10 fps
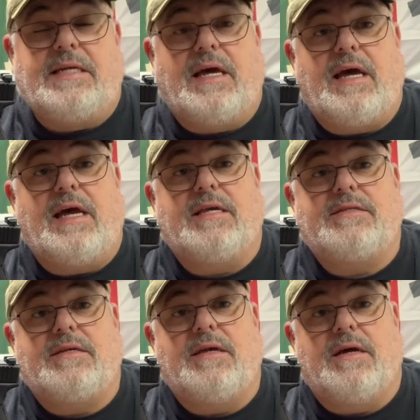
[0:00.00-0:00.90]

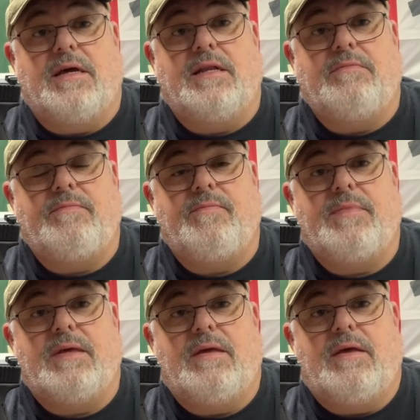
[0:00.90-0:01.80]
nice gun,
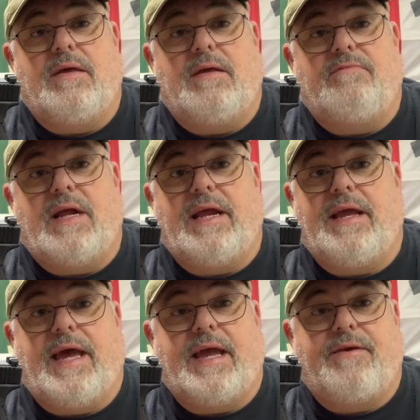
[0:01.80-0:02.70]
very
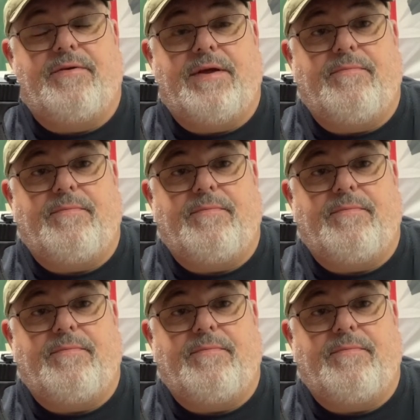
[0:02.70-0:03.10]
accurate.